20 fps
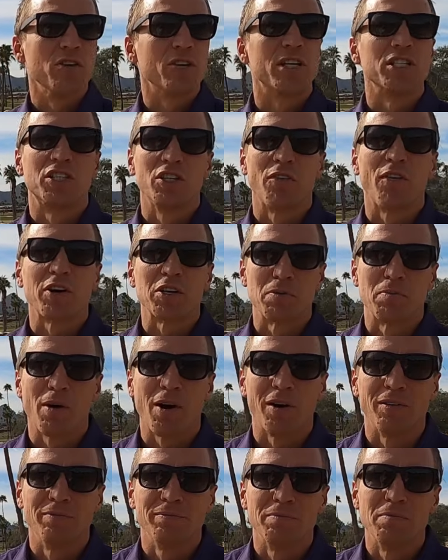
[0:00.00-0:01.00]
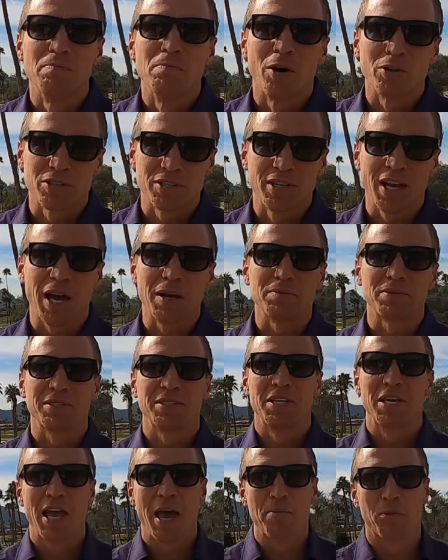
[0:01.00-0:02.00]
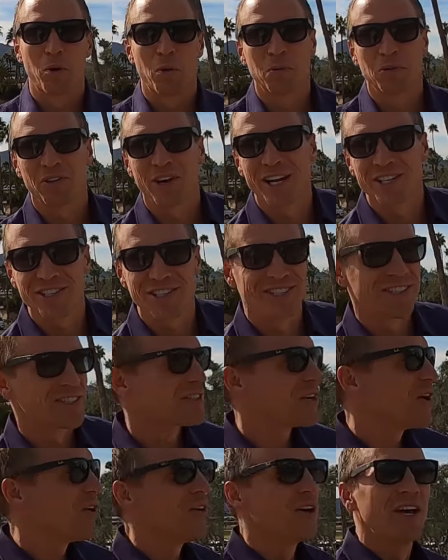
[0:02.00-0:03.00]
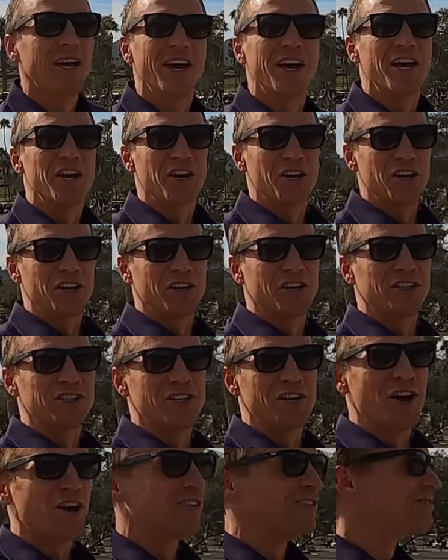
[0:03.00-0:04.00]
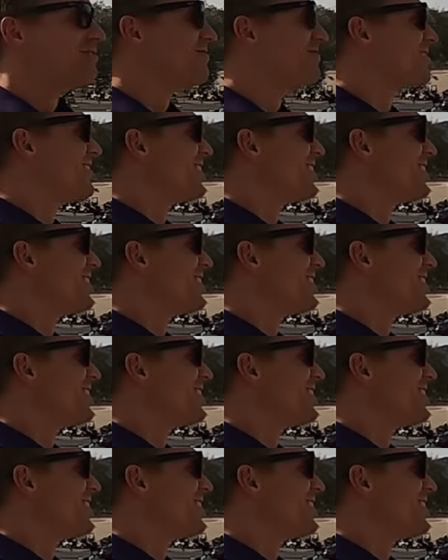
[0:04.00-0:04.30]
you can still find your ball most of the times at McCormick Ranch. So good to know.